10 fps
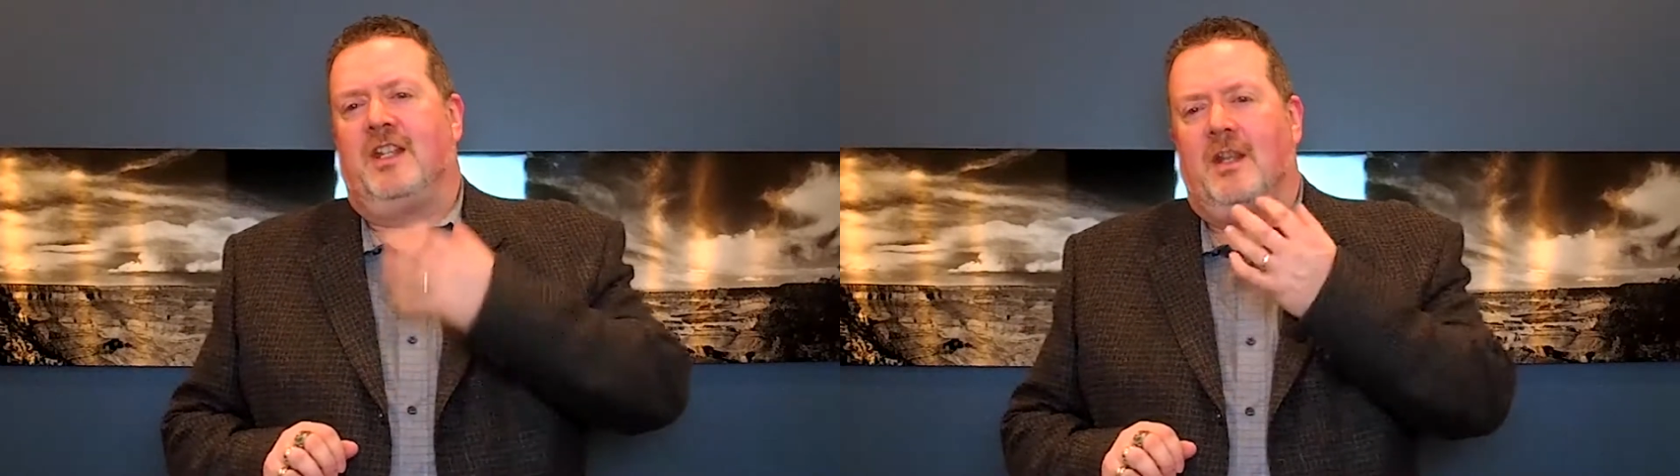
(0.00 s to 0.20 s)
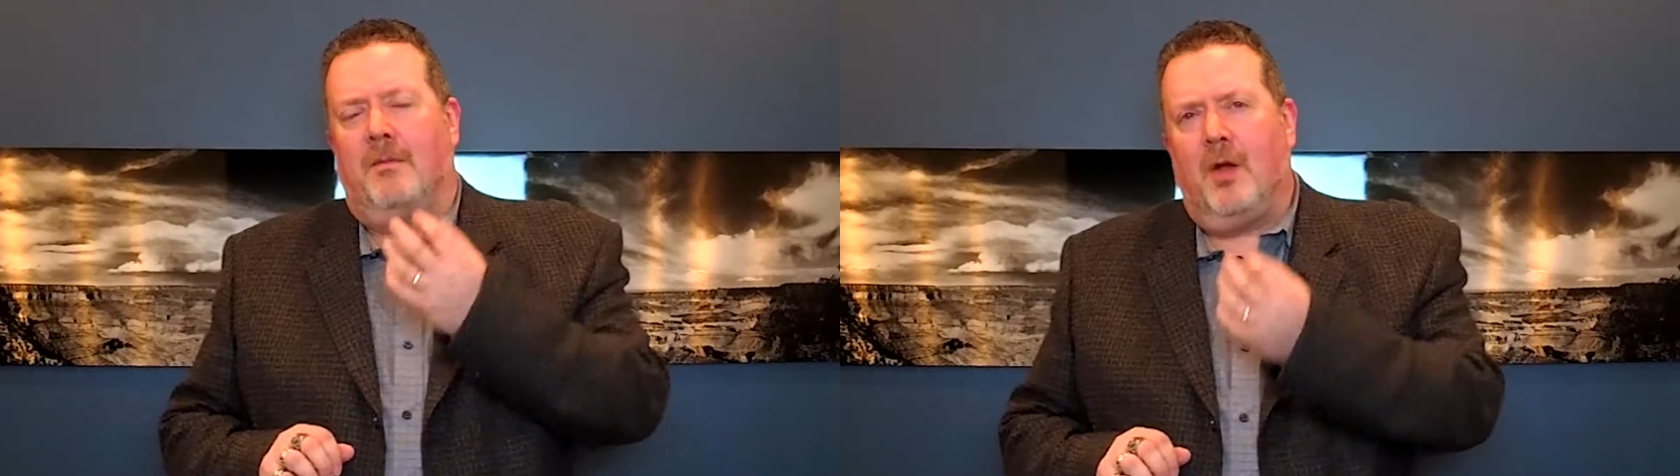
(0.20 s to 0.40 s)

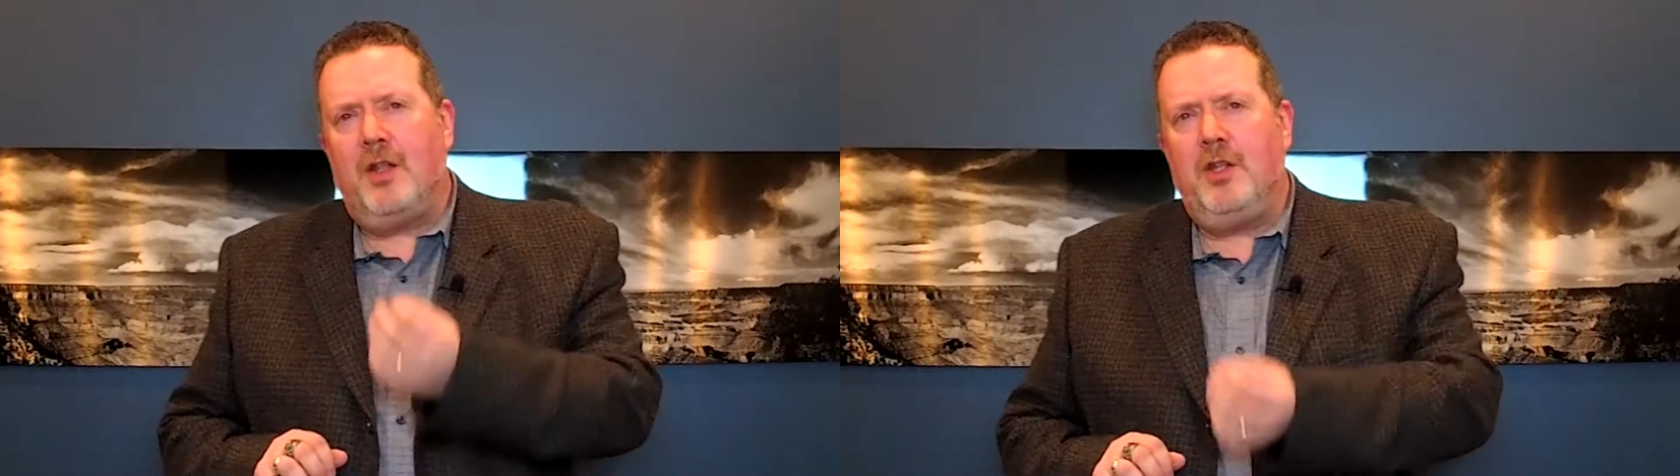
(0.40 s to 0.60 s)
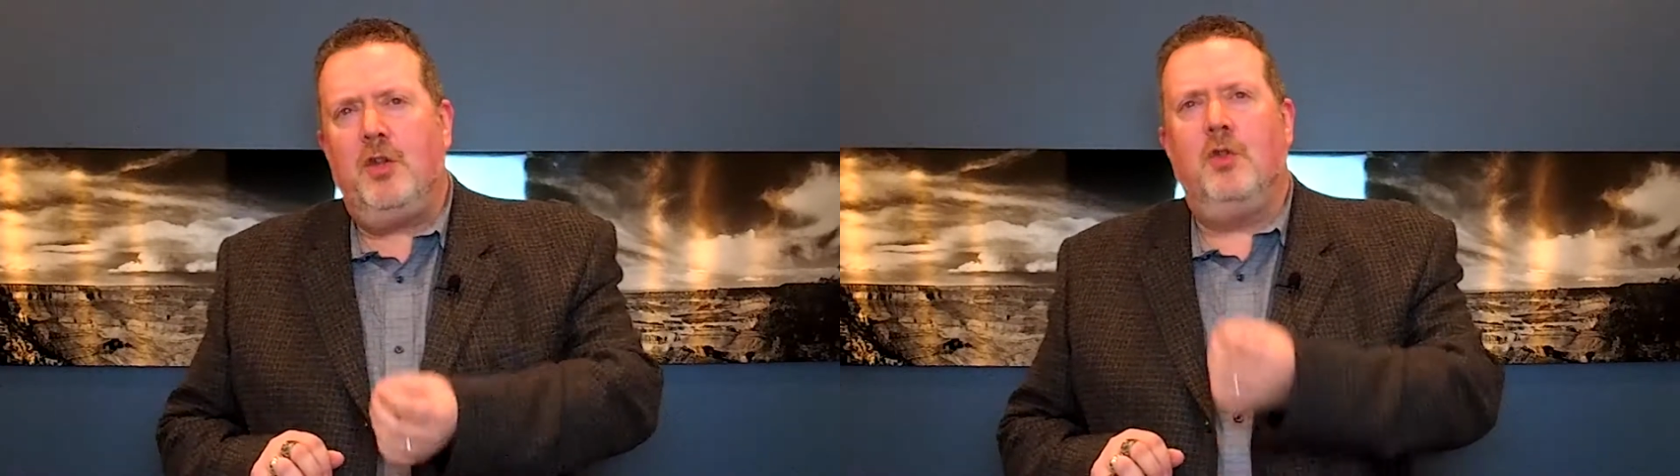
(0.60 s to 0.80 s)
in the
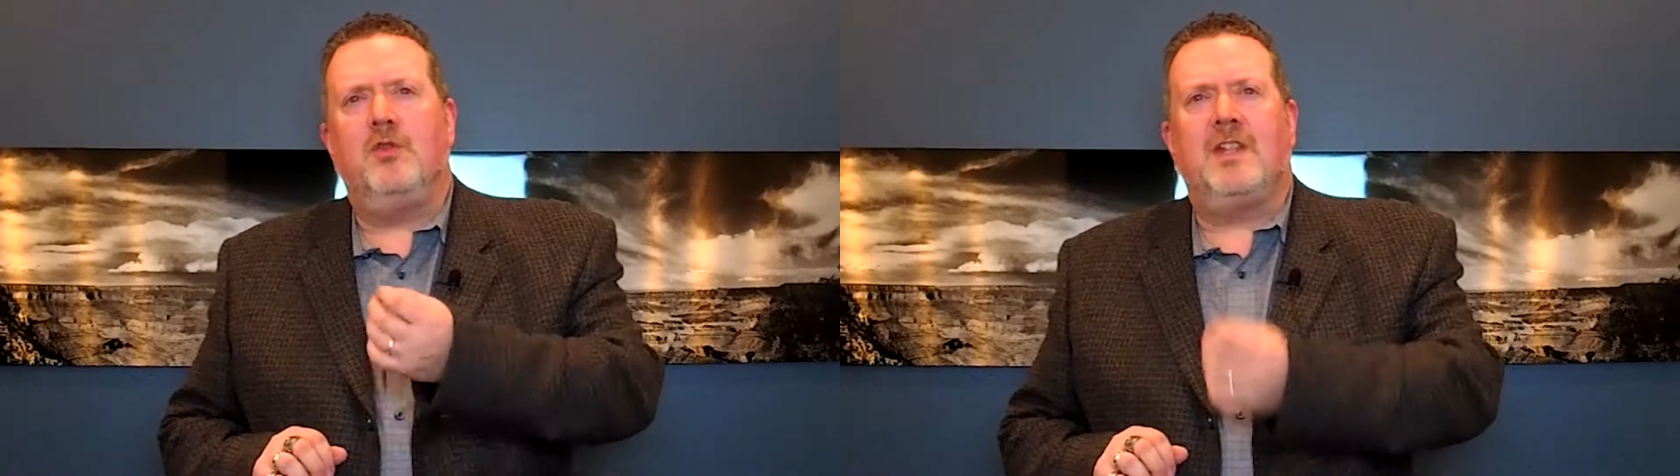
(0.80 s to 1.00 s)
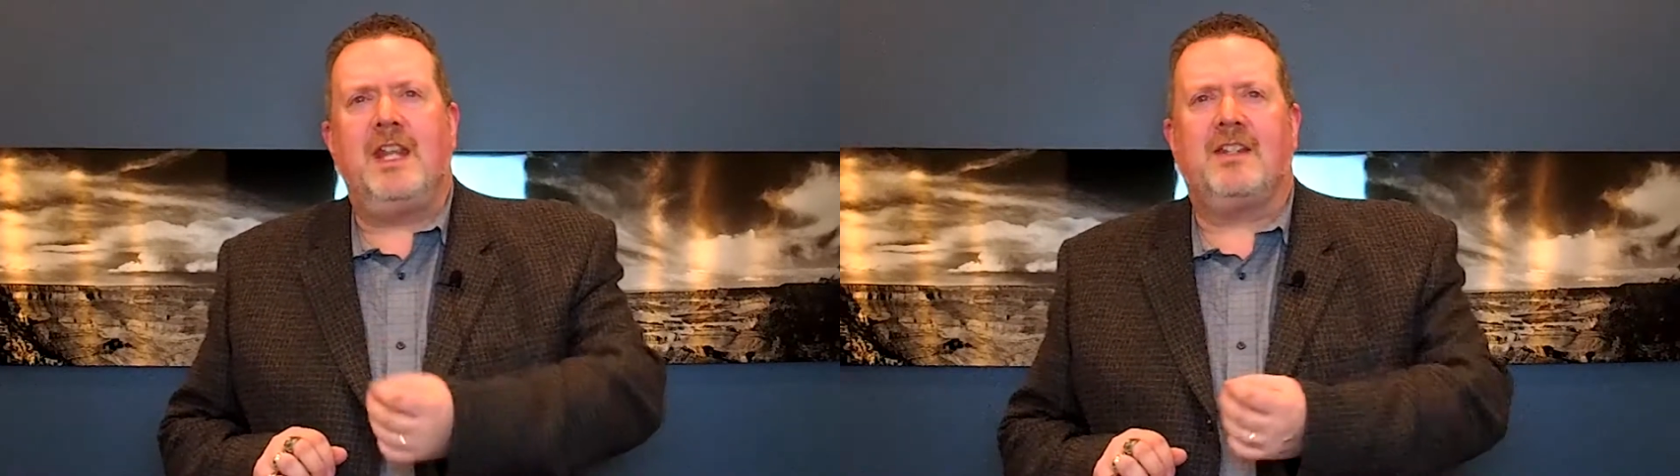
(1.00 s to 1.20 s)

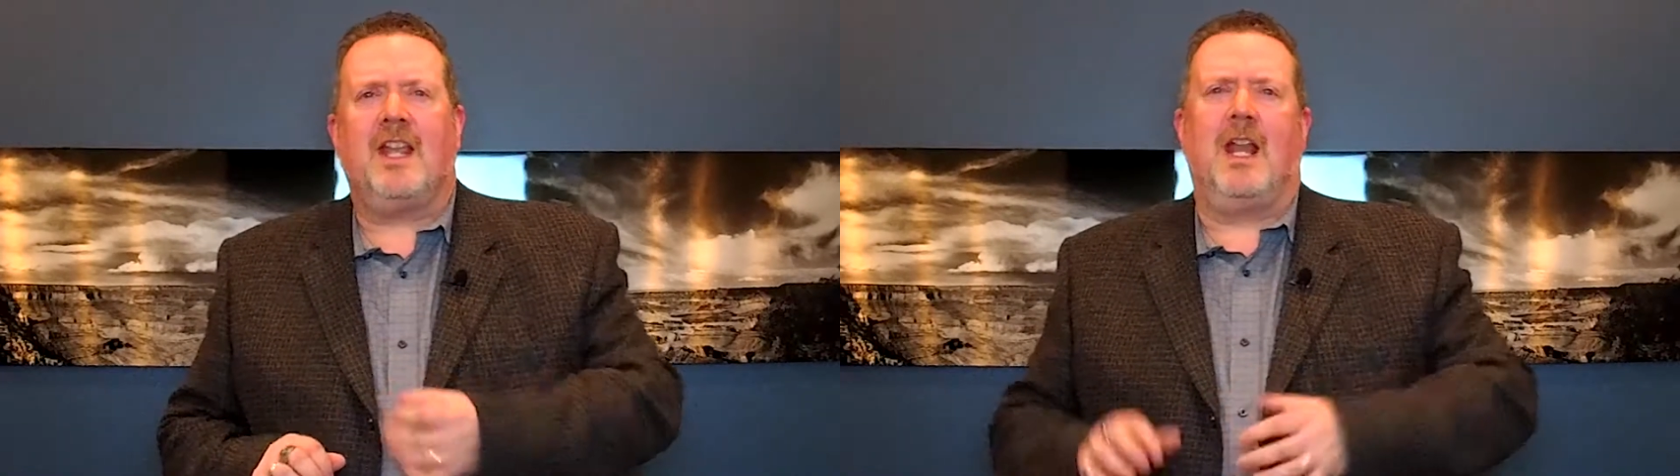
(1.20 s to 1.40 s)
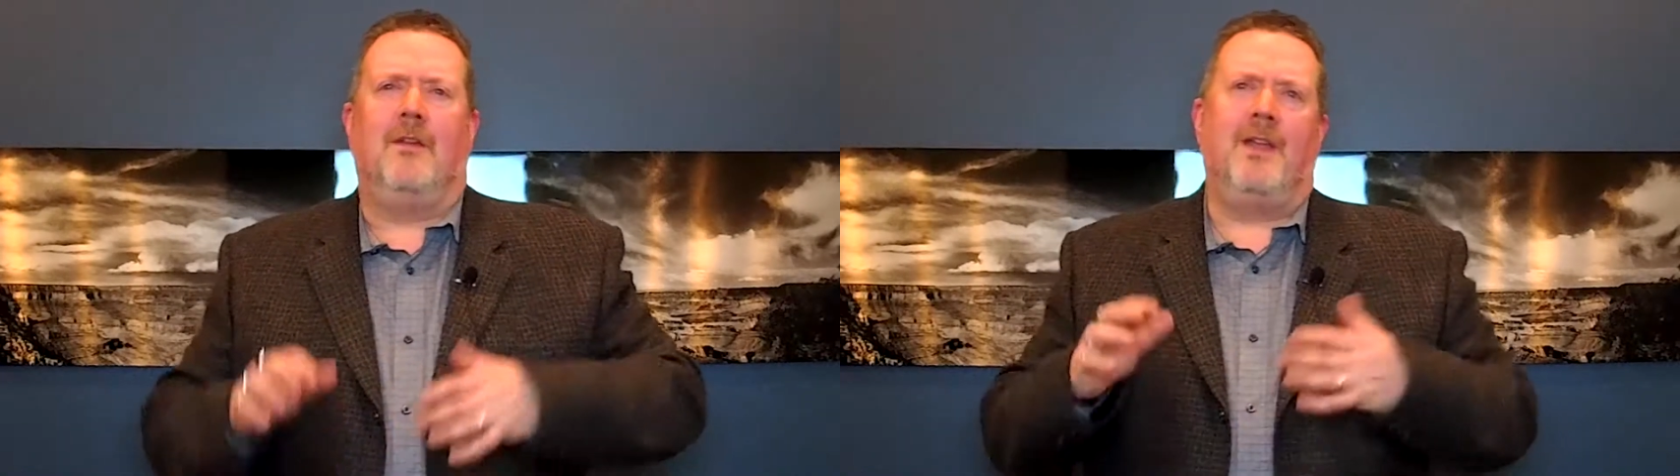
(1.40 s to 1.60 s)
minute
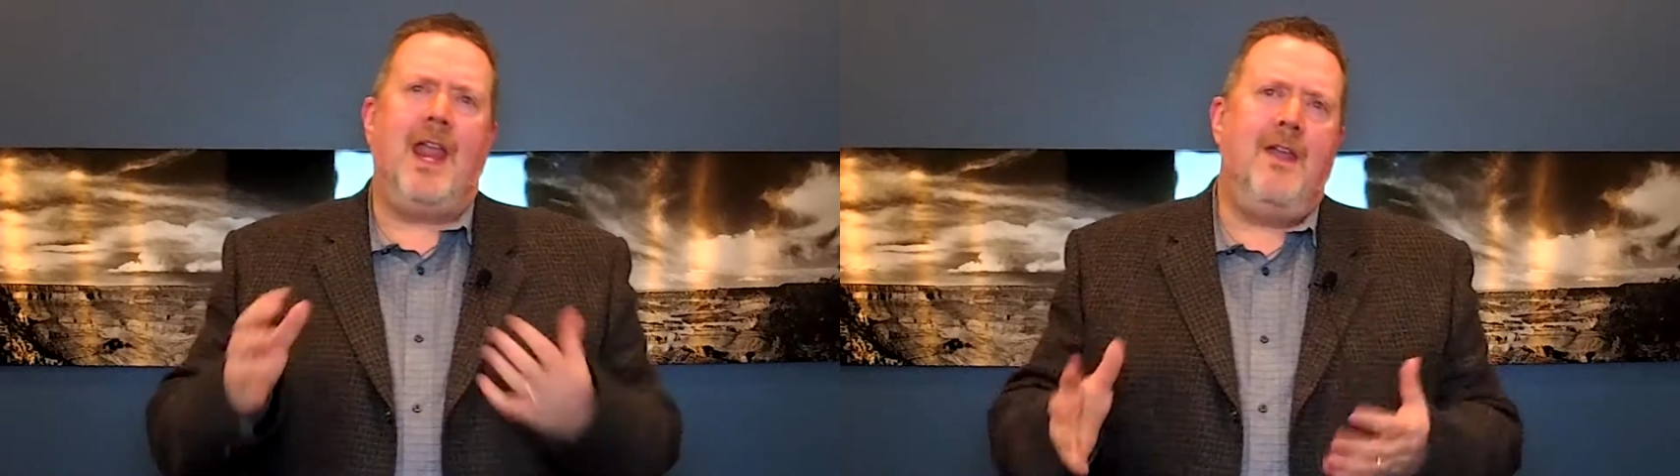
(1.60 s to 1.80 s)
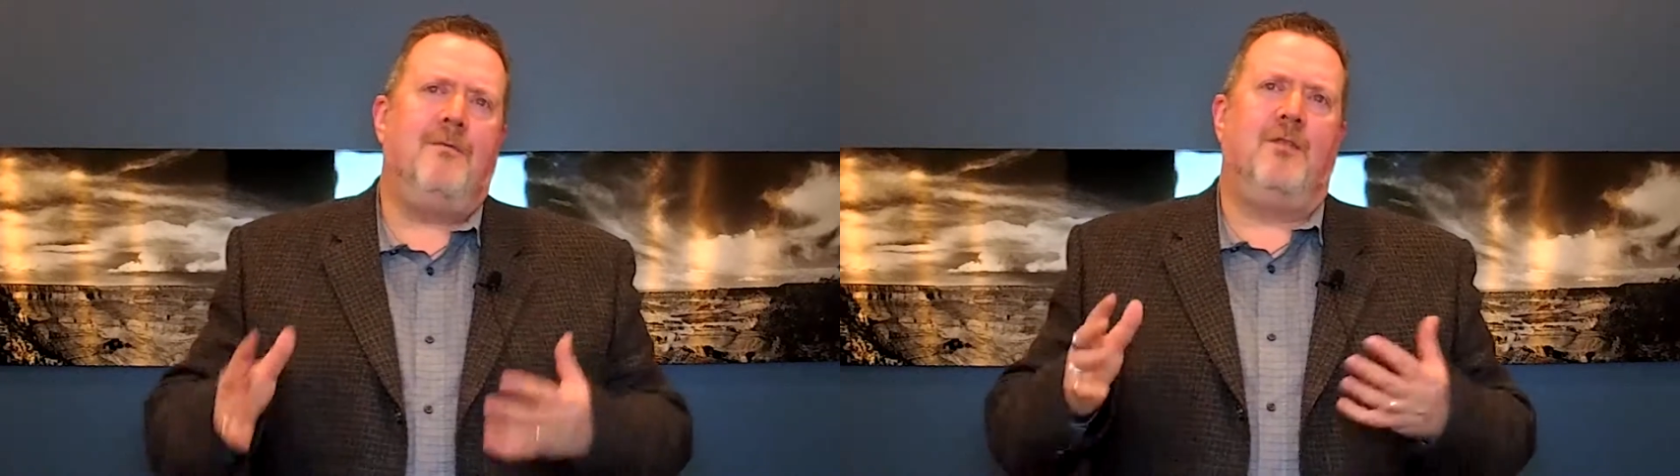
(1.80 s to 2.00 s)
detail
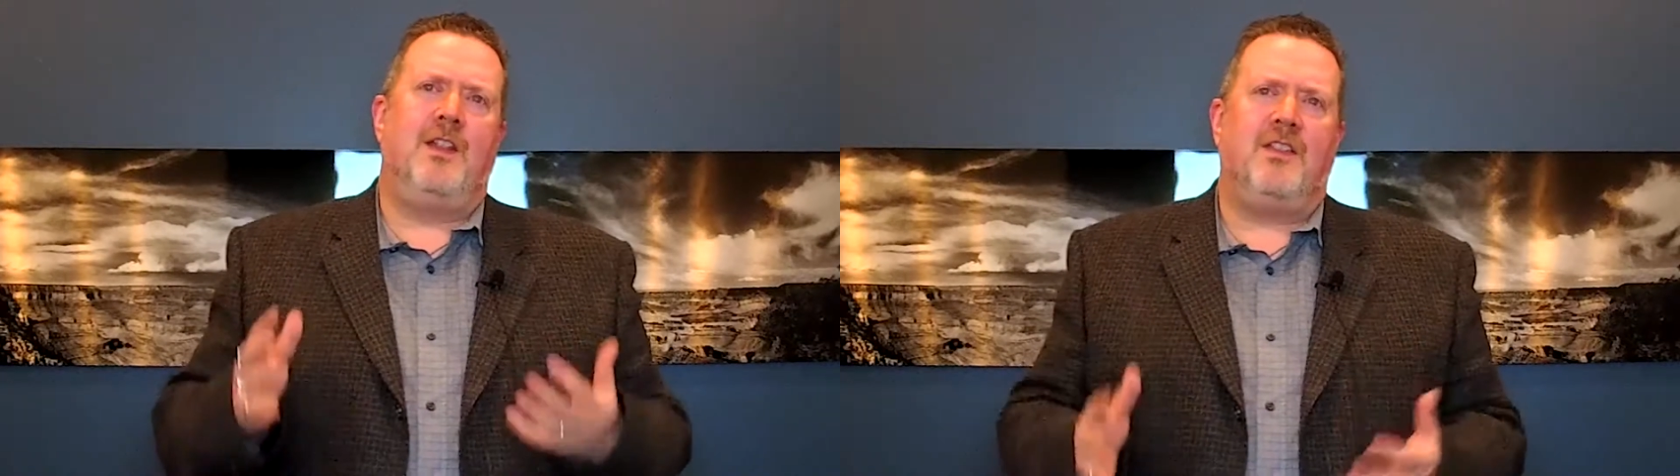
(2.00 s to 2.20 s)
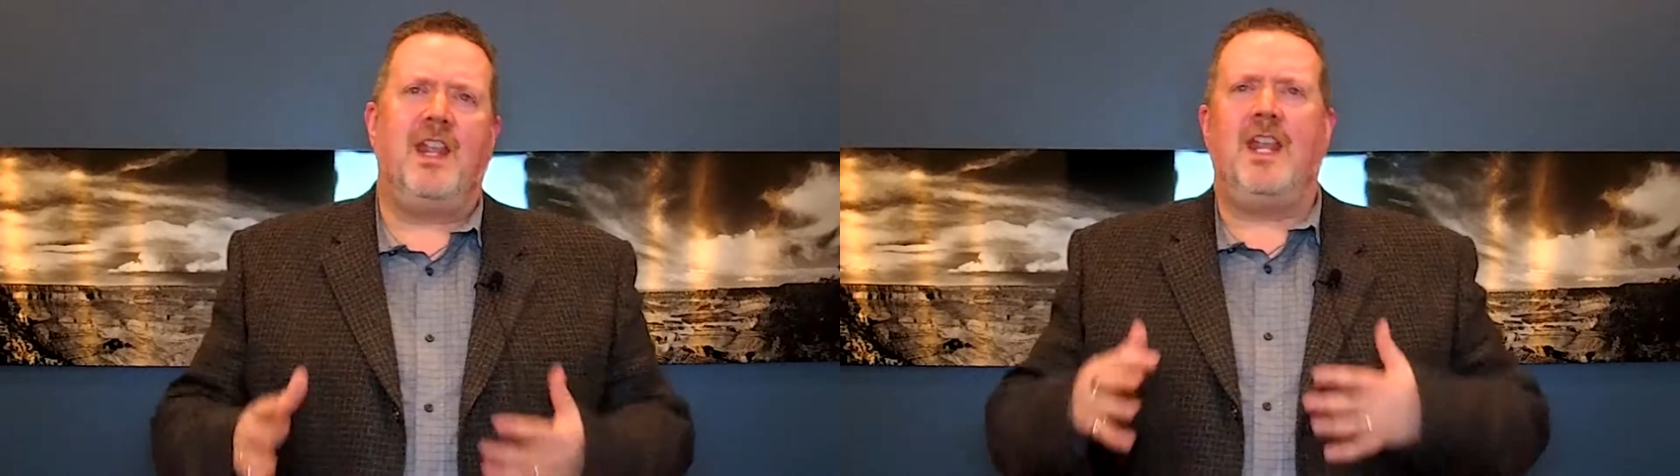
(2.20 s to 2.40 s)
of
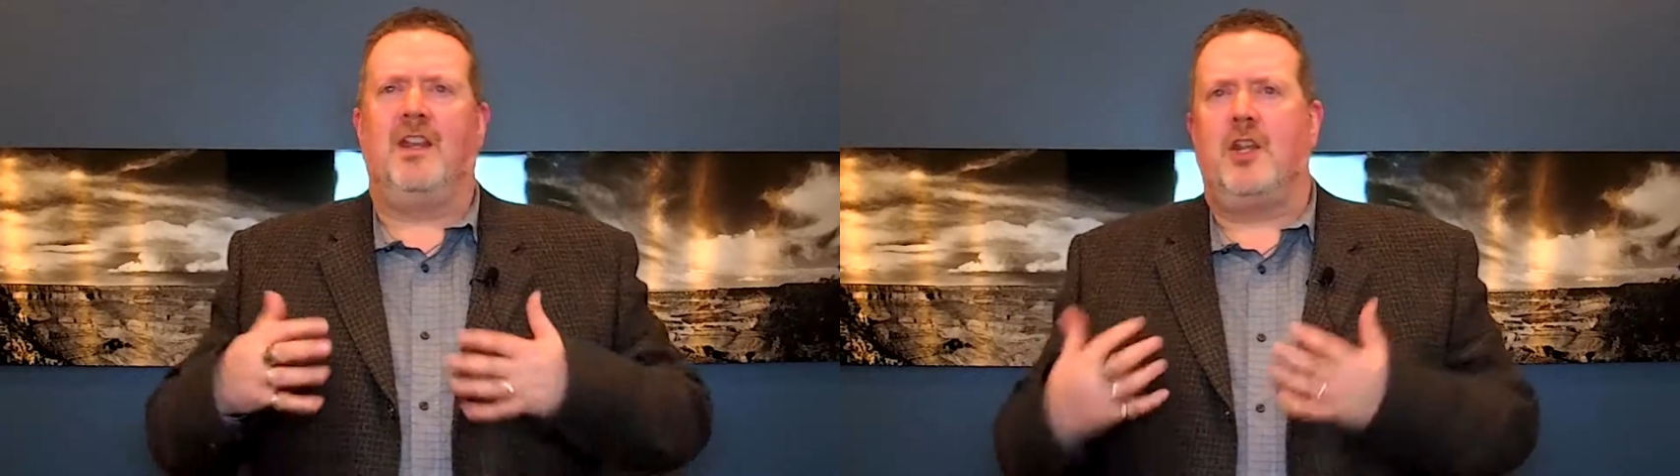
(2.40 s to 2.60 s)
everything